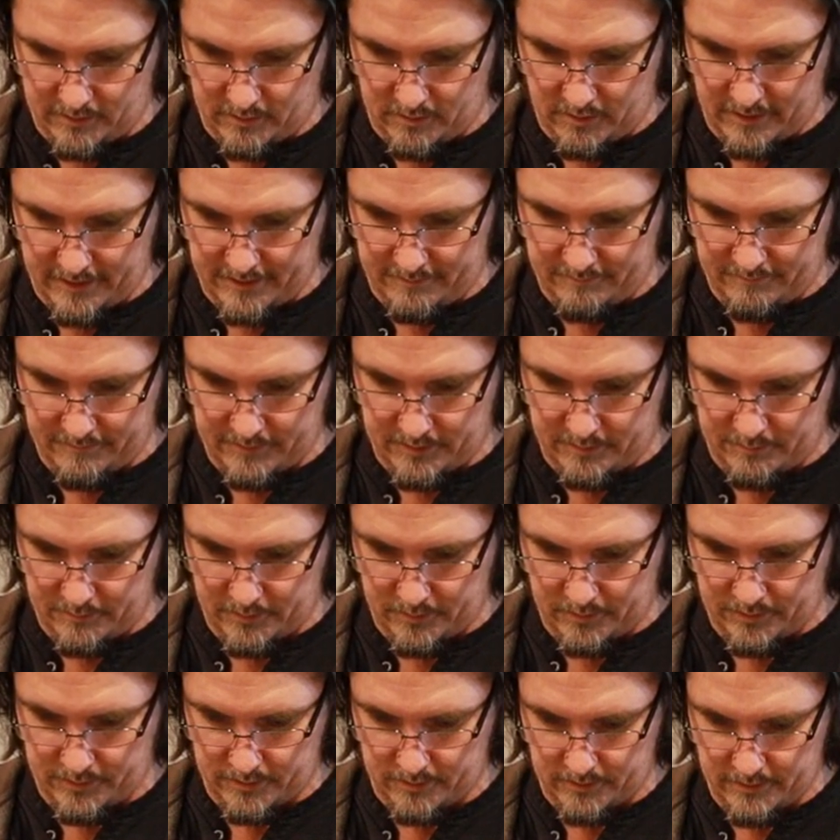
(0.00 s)
are quite
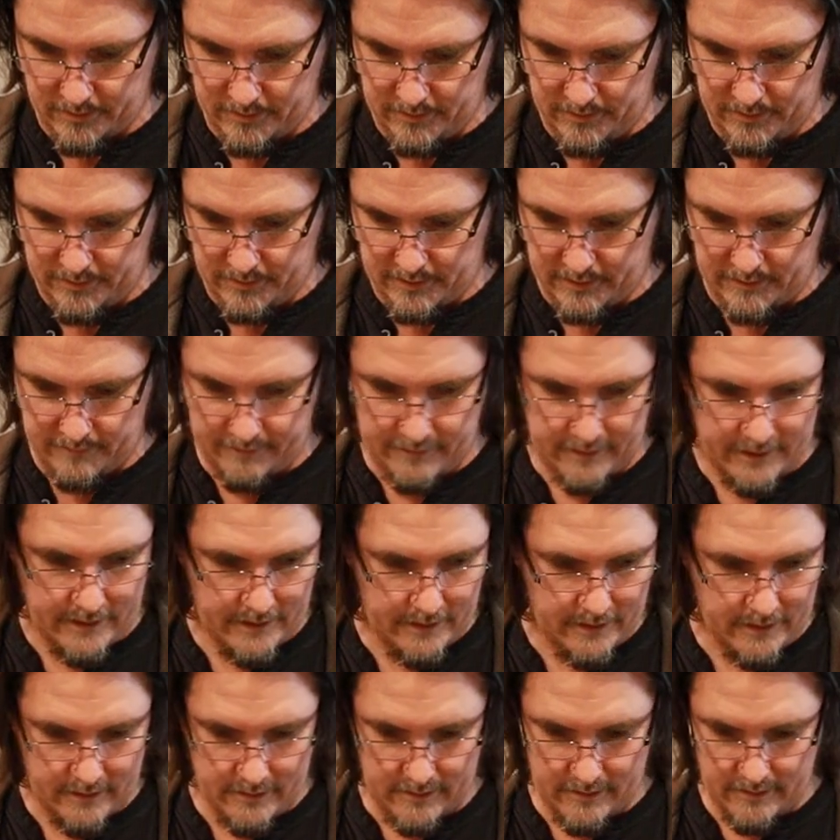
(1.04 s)
small screws. If they
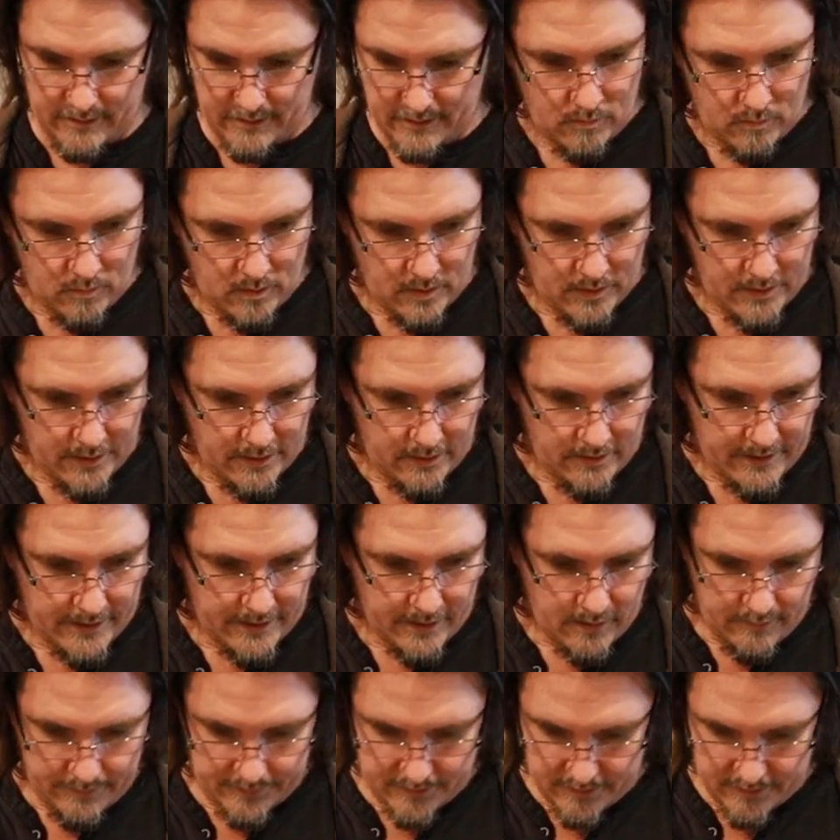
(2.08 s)
go wandering off